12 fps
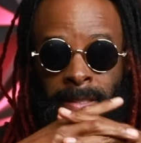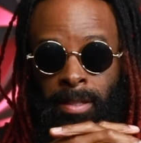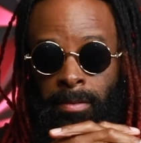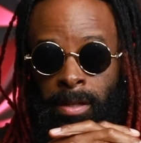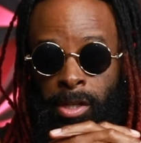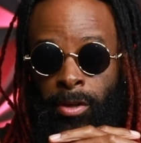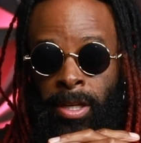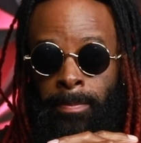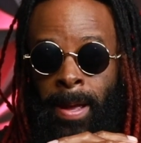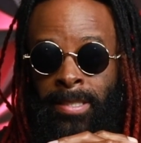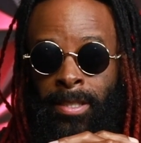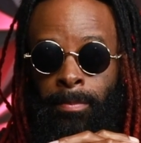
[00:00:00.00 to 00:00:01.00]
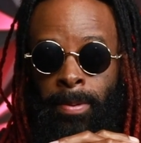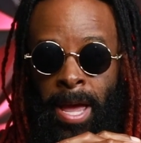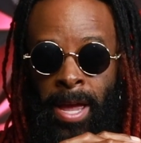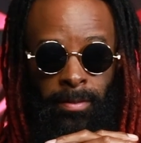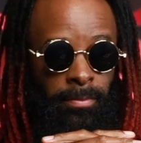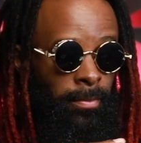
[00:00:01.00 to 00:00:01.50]
to the
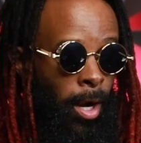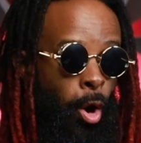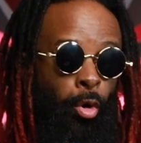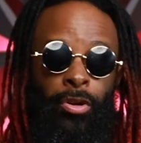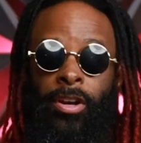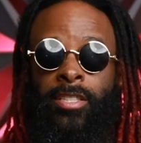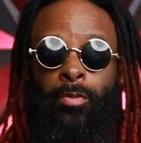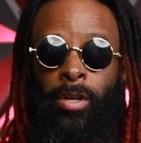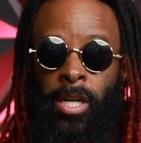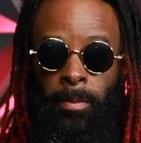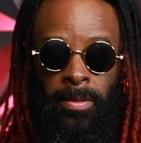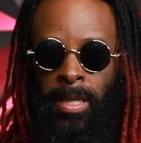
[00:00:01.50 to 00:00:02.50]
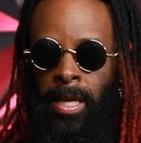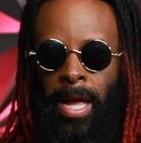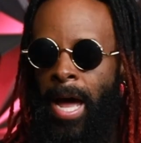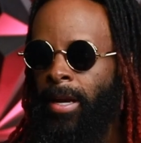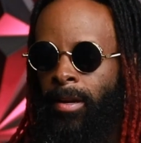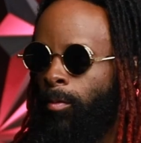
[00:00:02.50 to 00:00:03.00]
back, holding his ribs like,
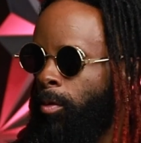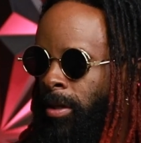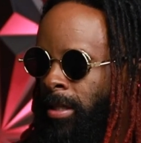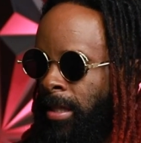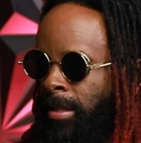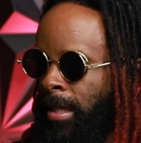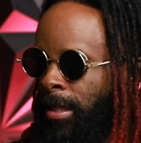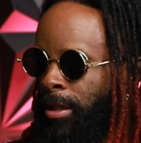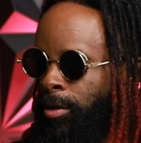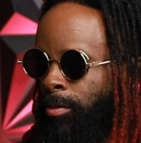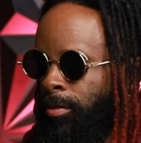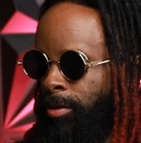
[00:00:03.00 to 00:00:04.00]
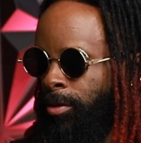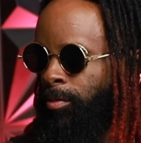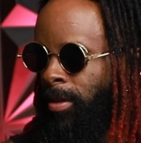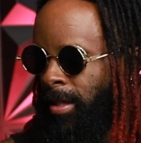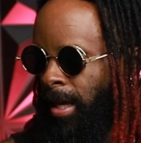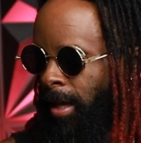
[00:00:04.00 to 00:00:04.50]
I didn't want anything to do
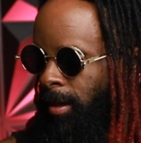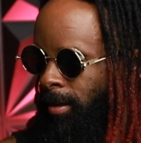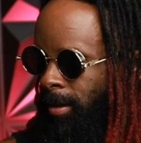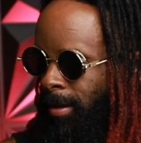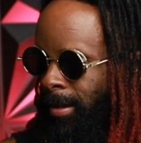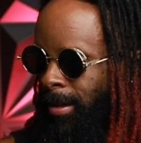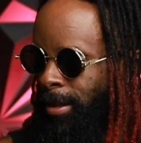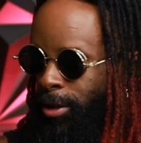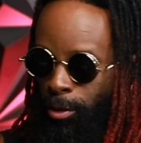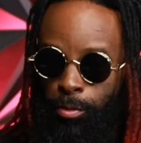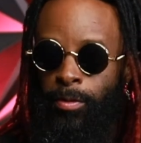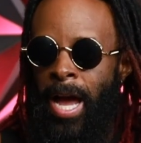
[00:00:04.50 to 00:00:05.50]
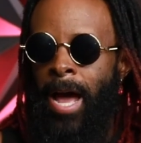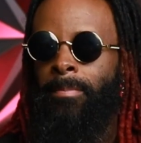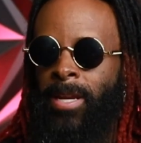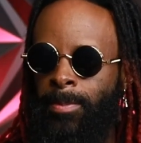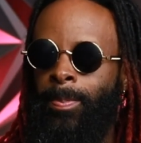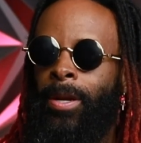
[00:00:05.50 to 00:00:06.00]
with that. You got
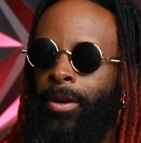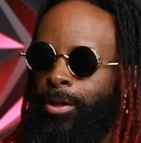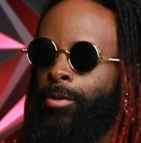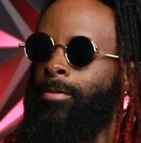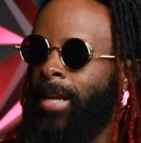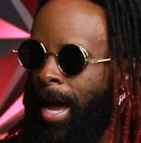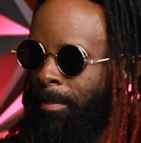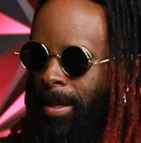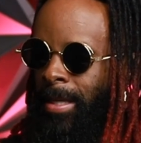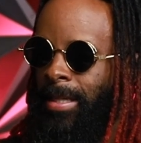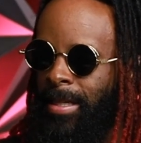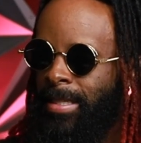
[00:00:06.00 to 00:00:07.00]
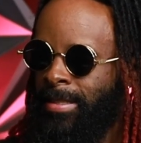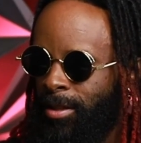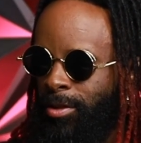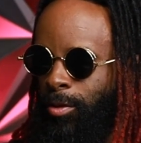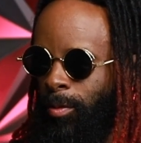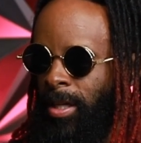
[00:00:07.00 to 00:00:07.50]
me speared. You got me in this
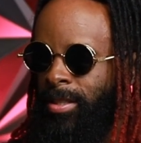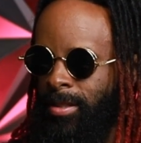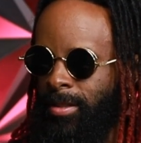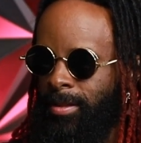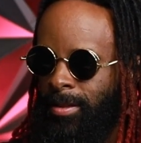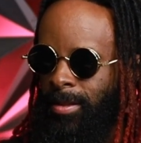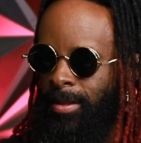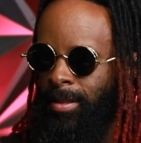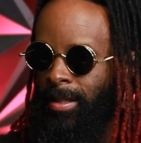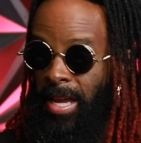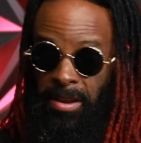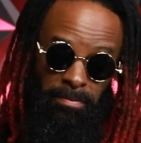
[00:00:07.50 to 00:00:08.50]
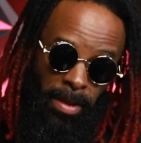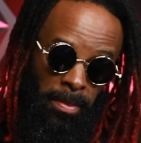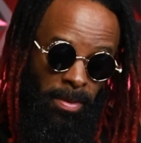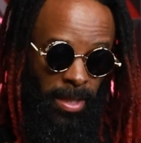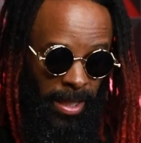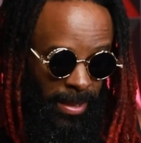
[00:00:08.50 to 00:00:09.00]
situation. And
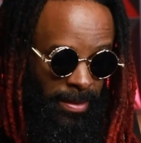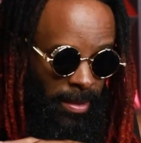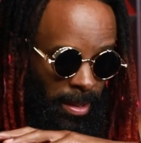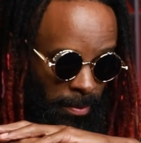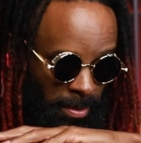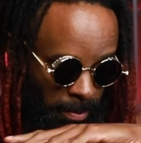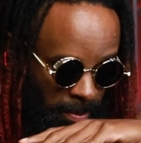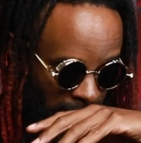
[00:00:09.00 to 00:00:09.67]
maybe that can set up some